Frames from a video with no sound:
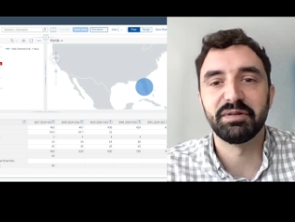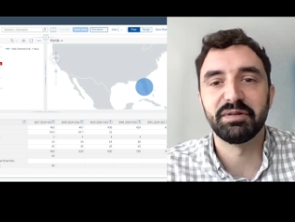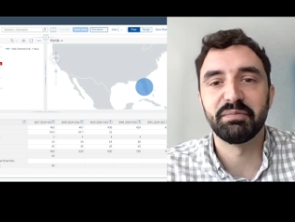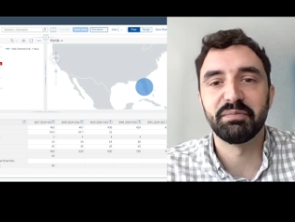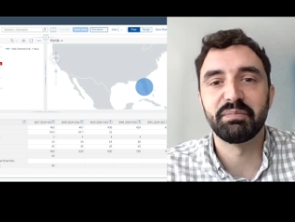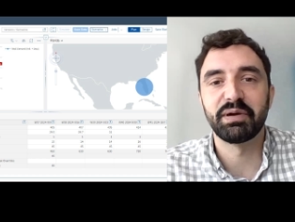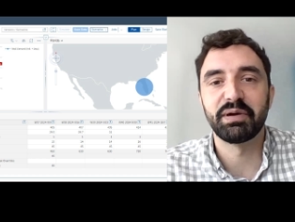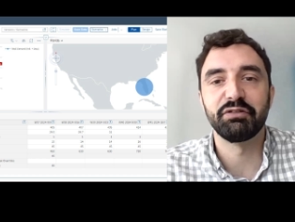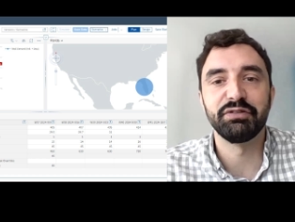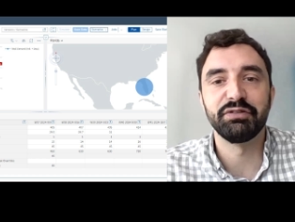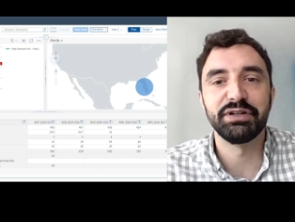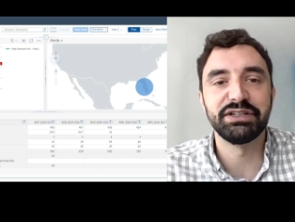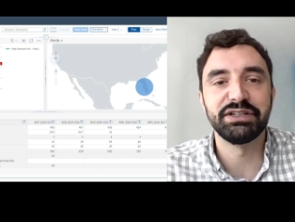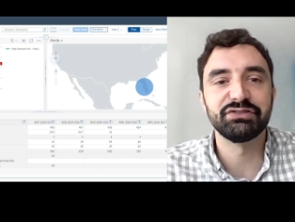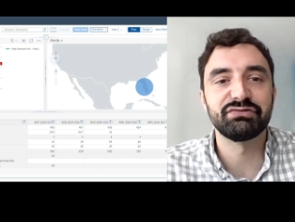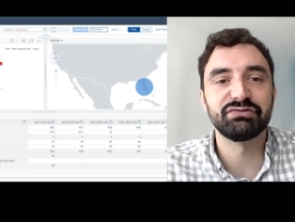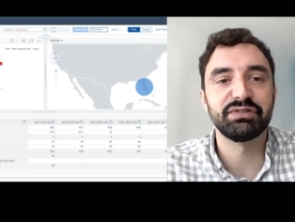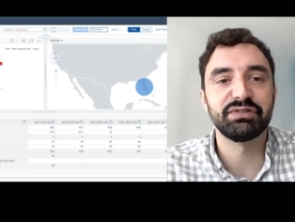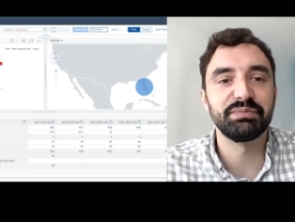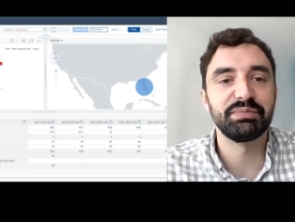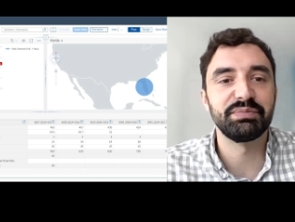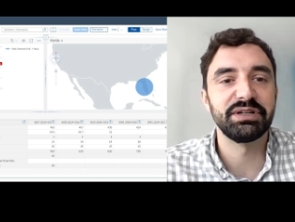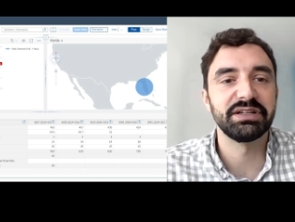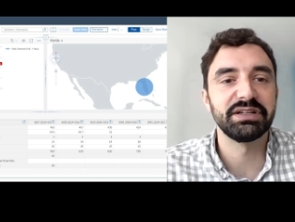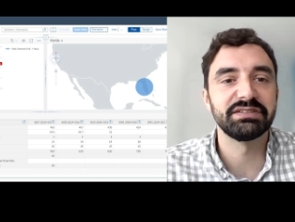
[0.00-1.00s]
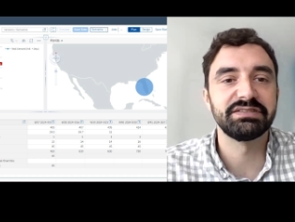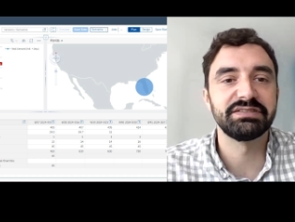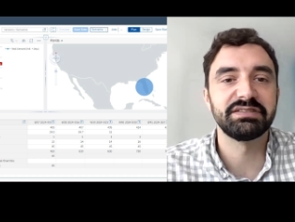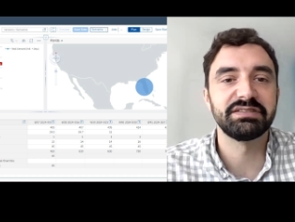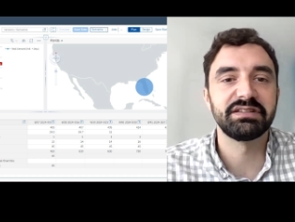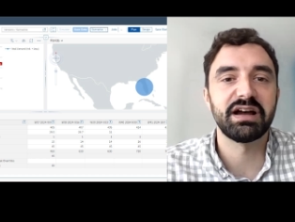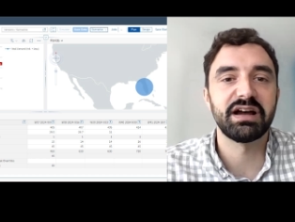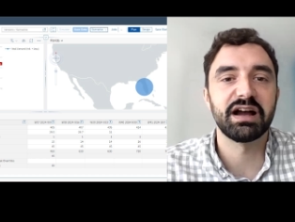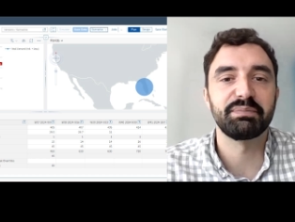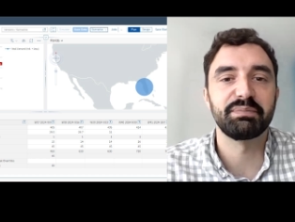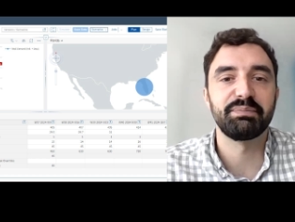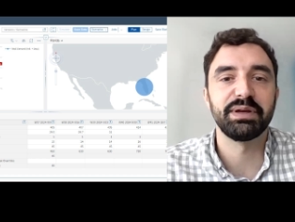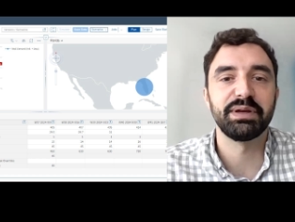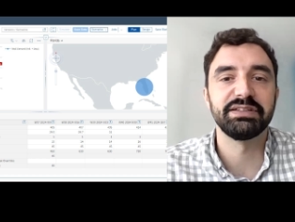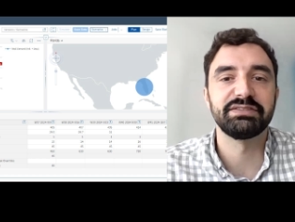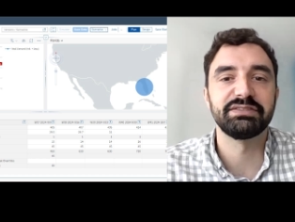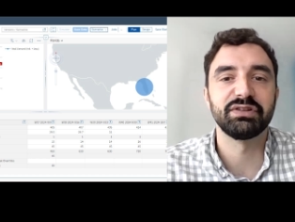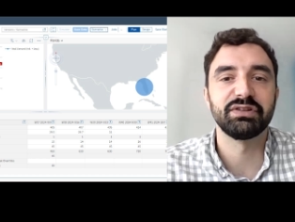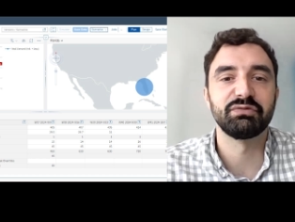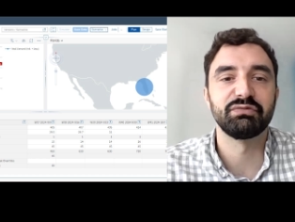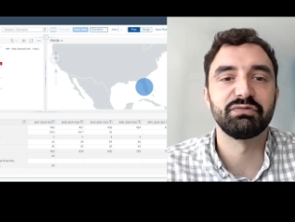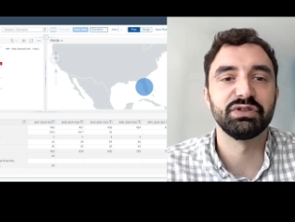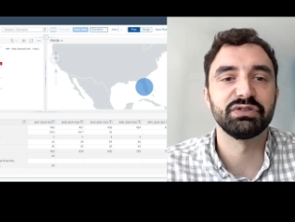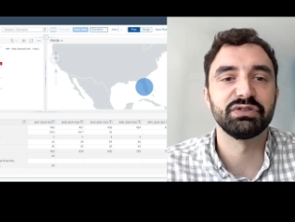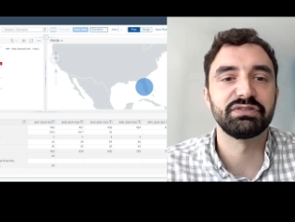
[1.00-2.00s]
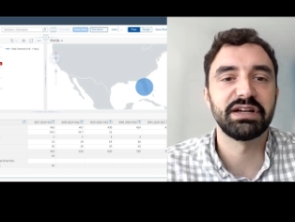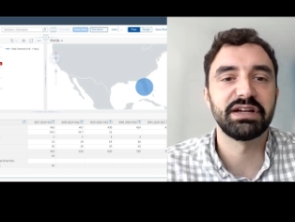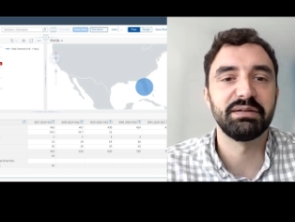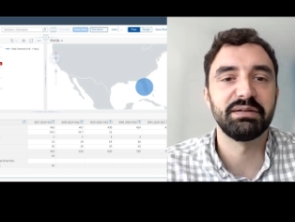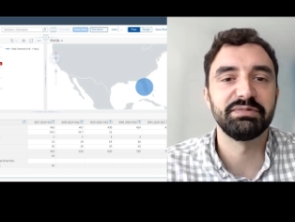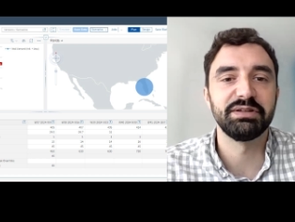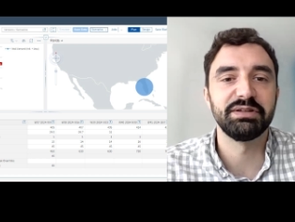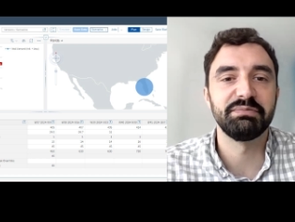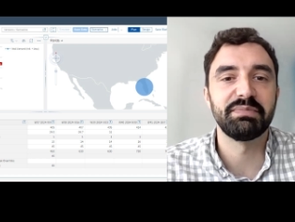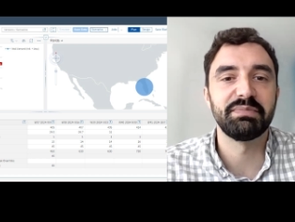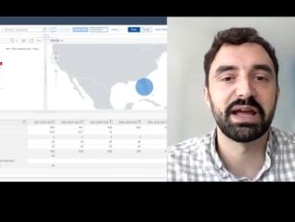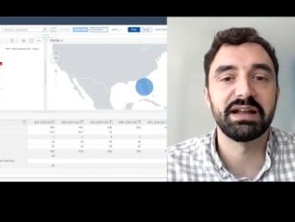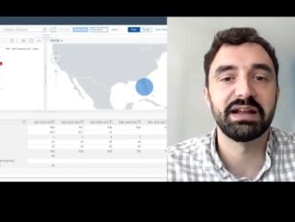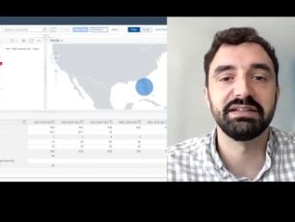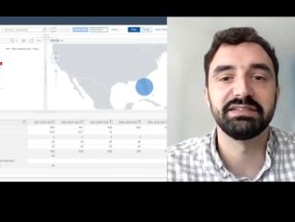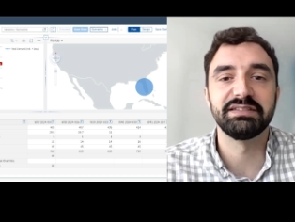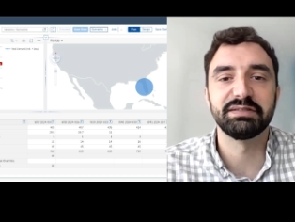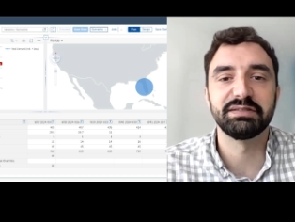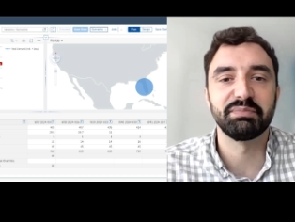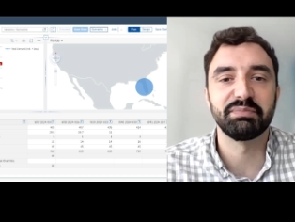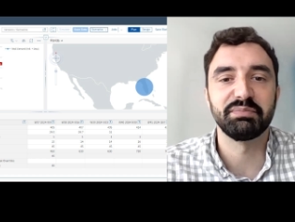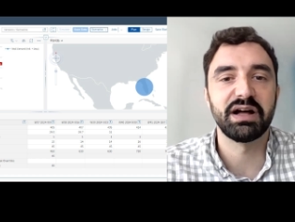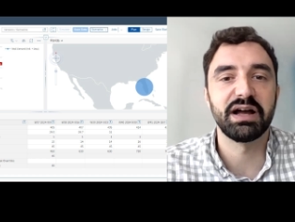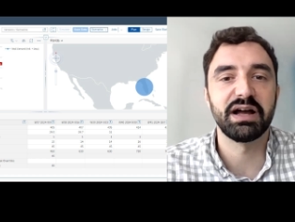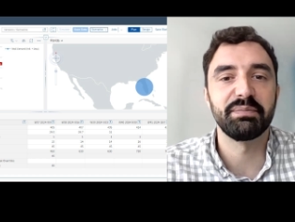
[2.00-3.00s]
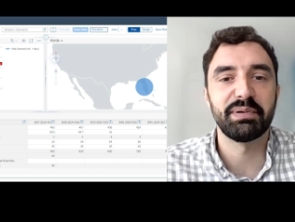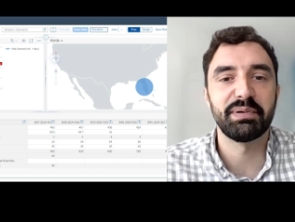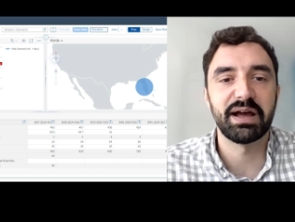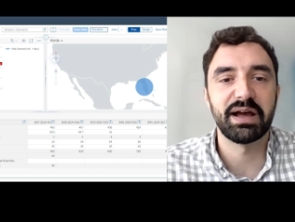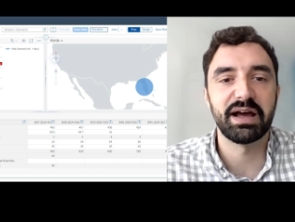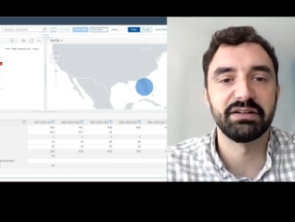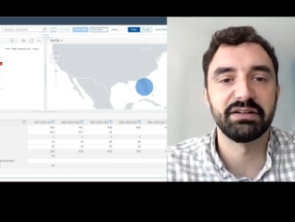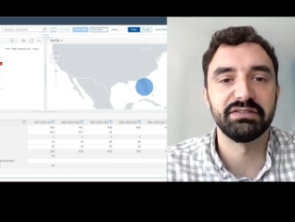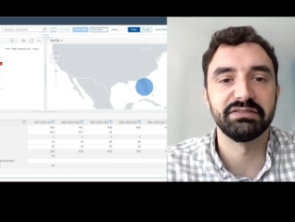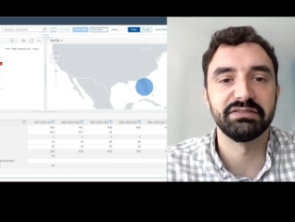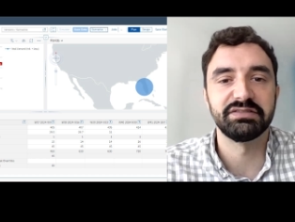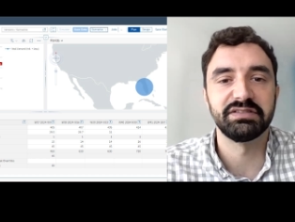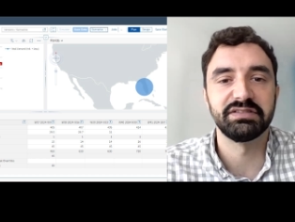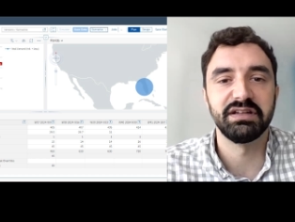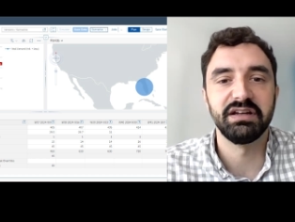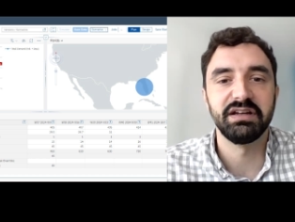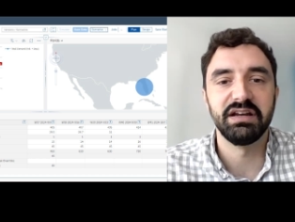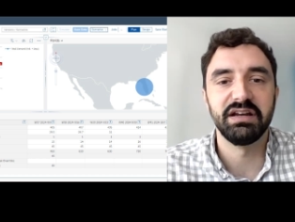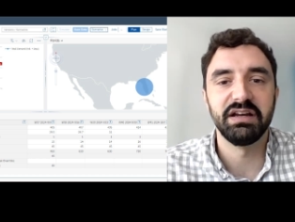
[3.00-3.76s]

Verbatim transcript: By redistributing stock based on real-time demand and supply patterns,